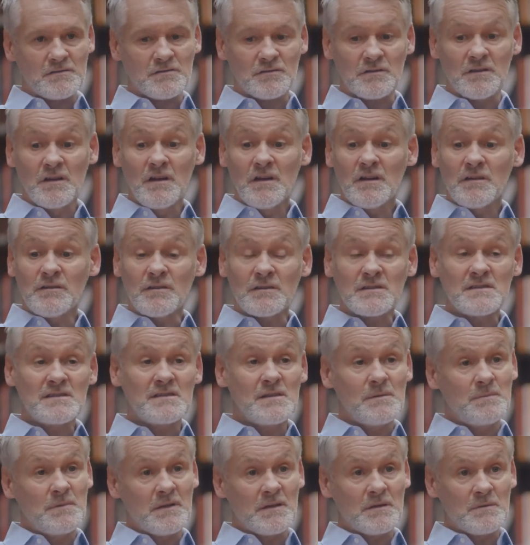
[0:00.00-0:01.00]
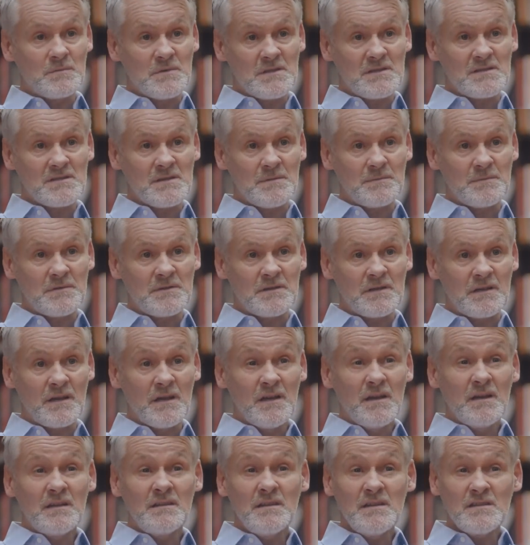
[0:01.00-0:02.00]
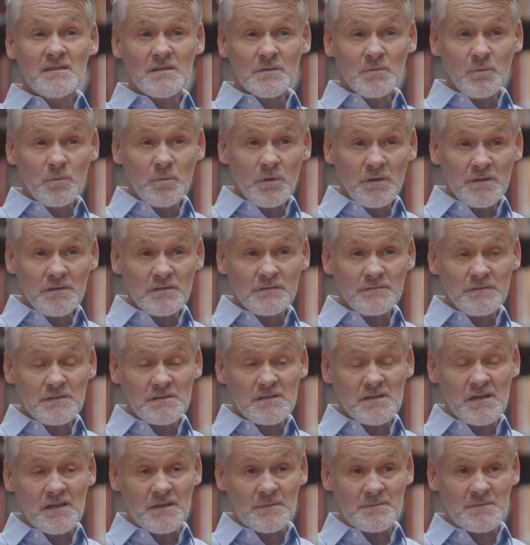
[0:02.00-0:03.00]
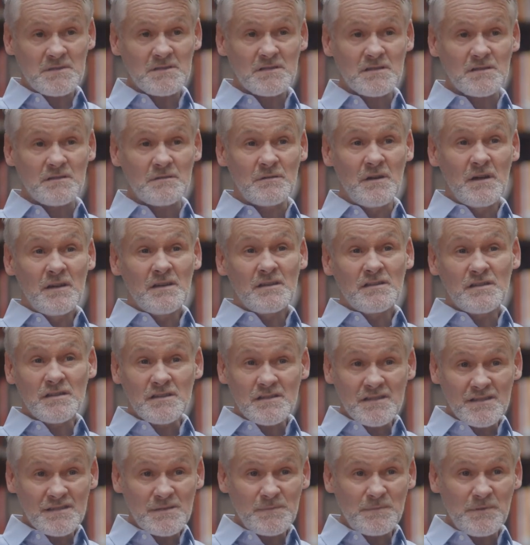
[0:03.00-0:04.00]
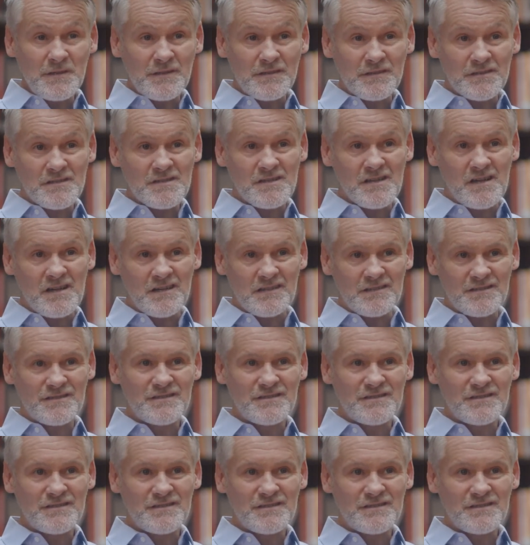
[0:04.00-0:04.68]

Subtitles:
or their sibling with something, these are wonderful times to discipline our child,